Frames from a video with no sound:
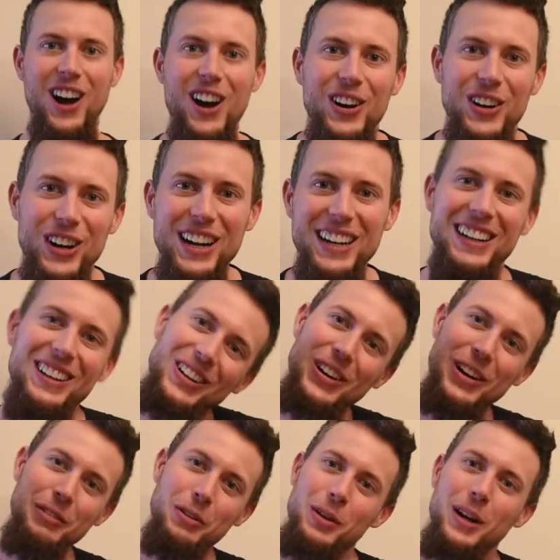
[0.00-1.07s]
All right,
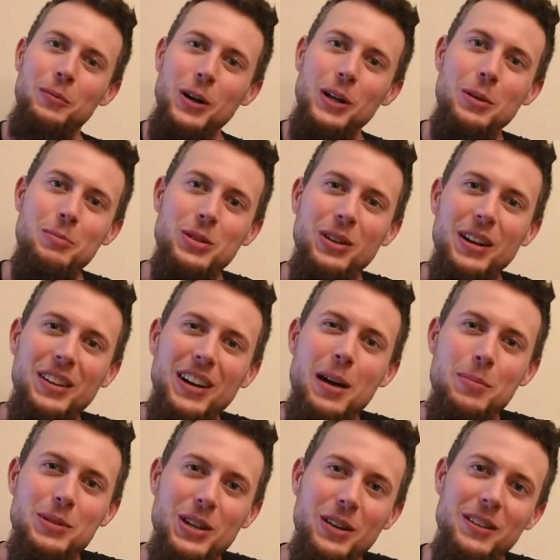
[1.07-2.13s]
hello everyone, and welcome to another
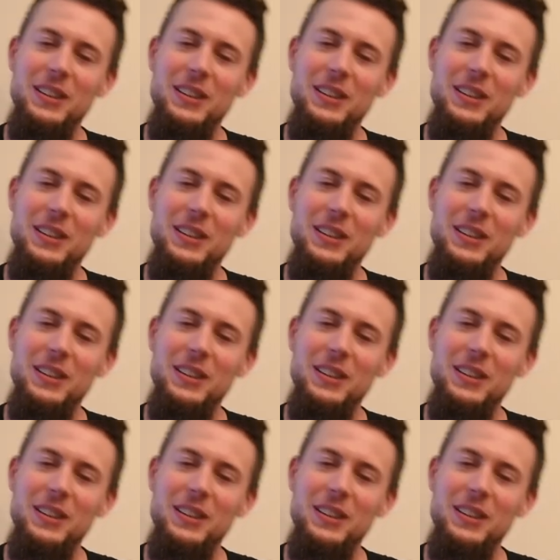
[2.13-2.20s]
episode of